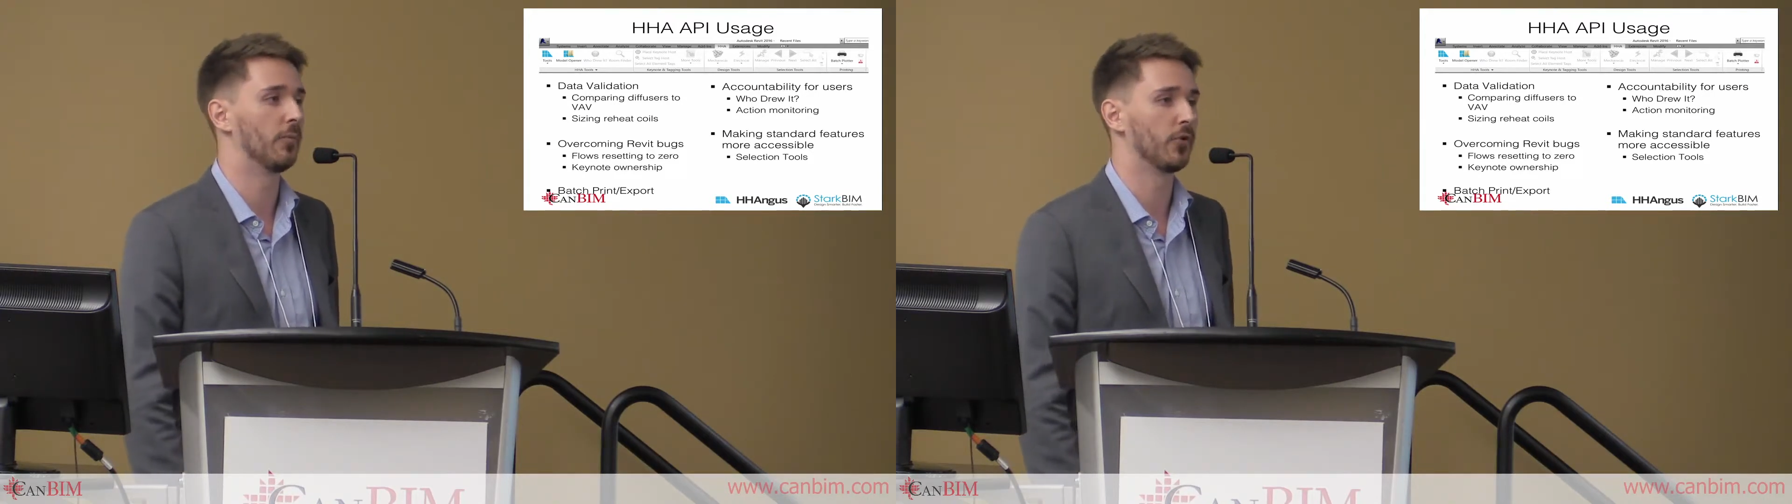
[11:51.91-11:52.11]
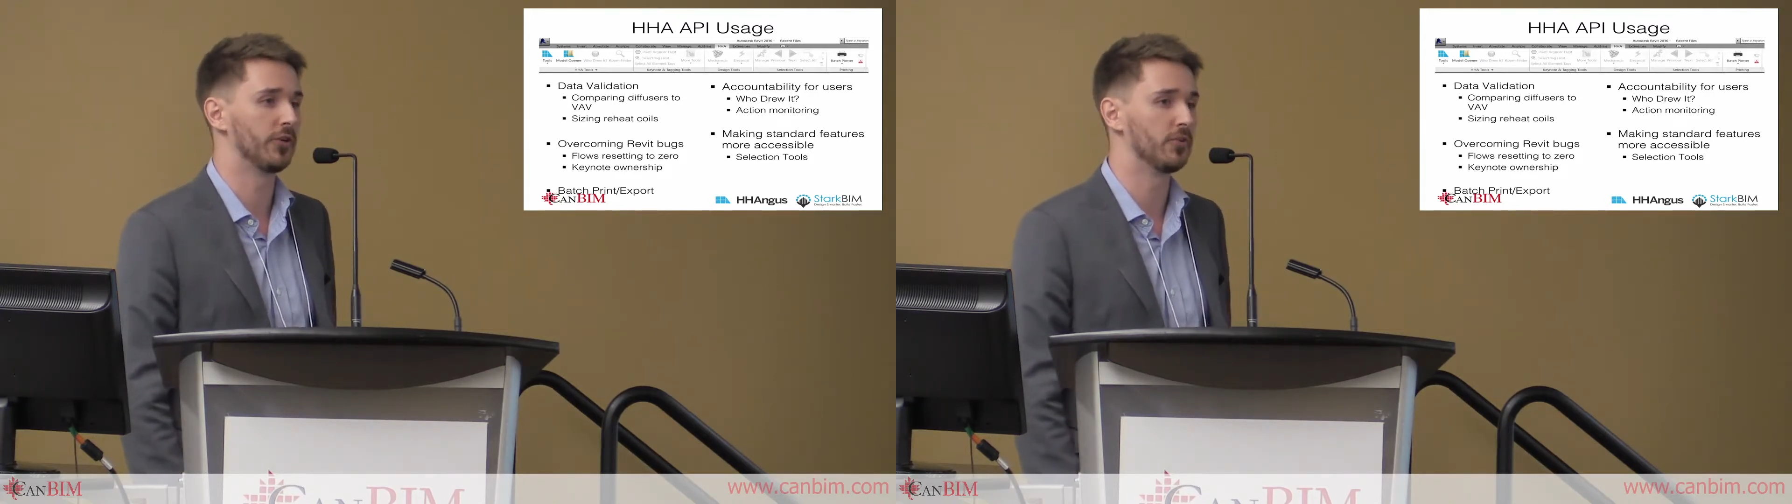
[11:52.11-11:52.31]

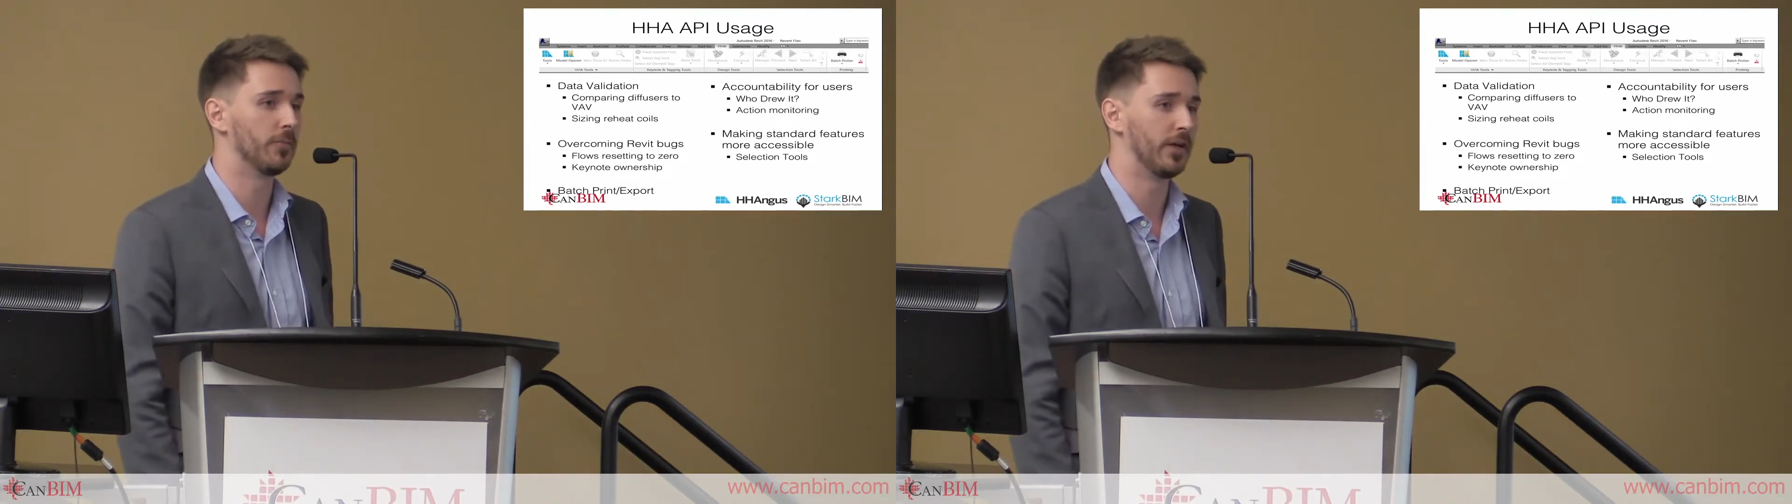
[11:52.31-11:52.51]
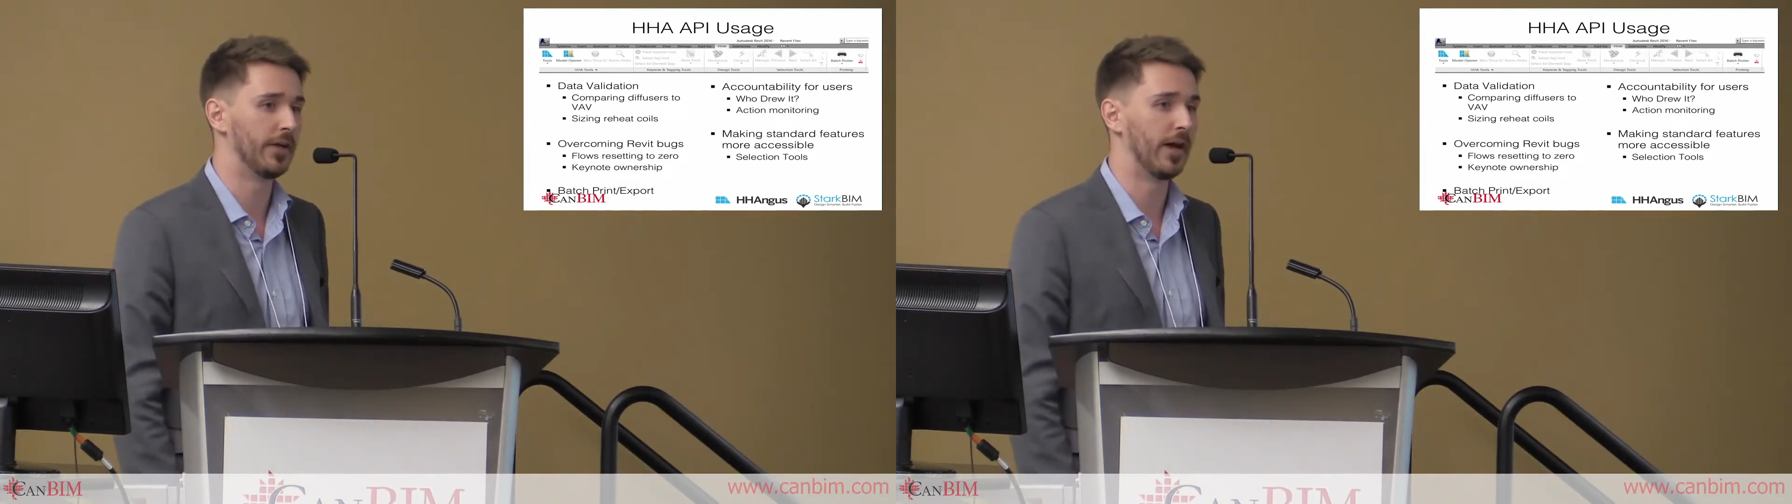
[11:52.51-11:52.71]
printing to
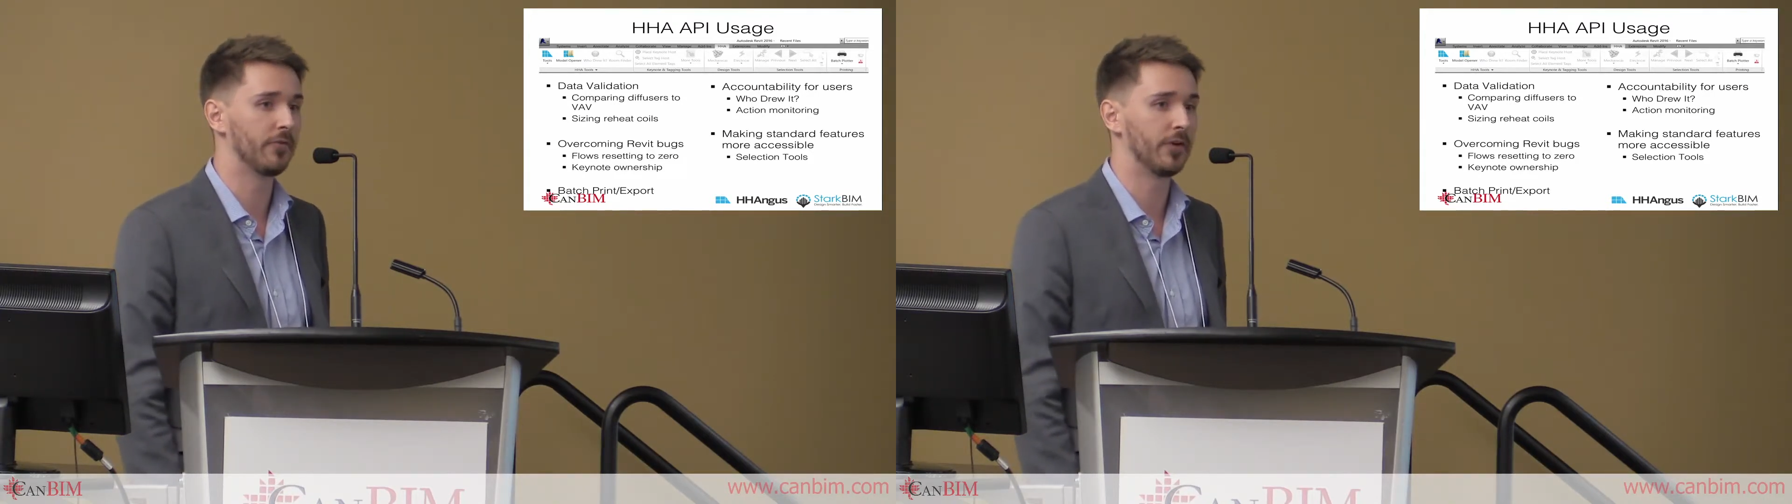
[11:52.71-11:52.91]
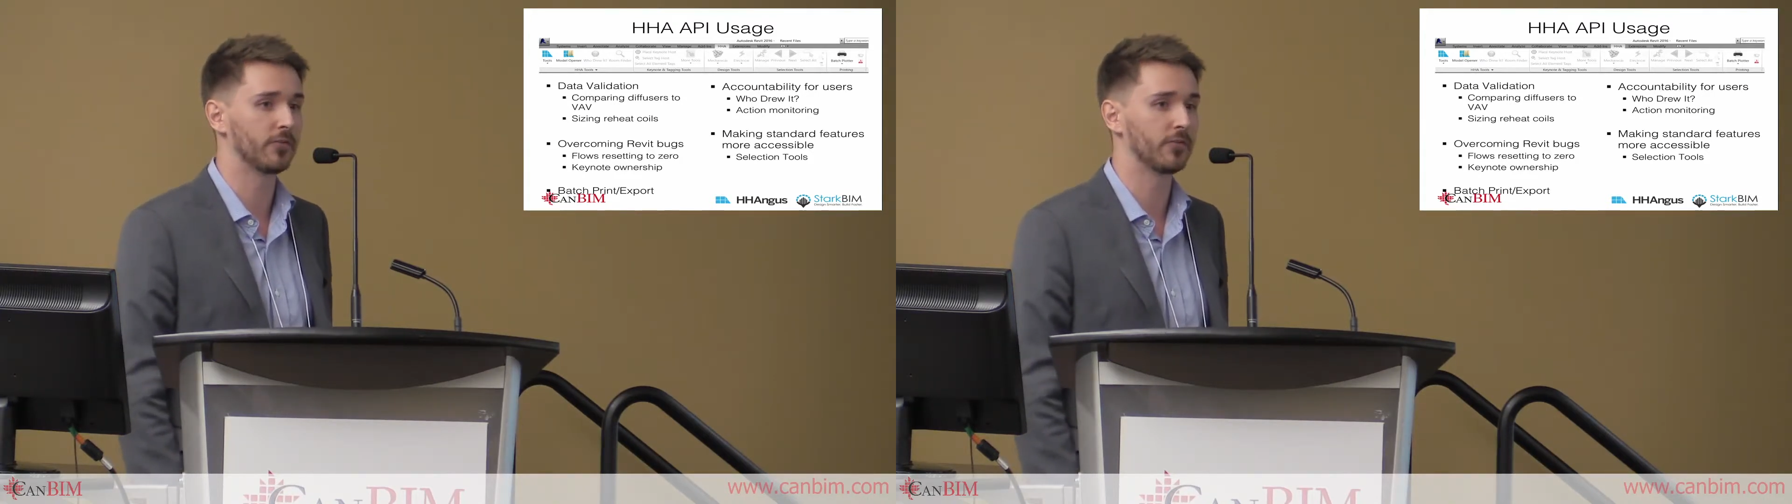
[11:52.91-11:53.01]
PDF and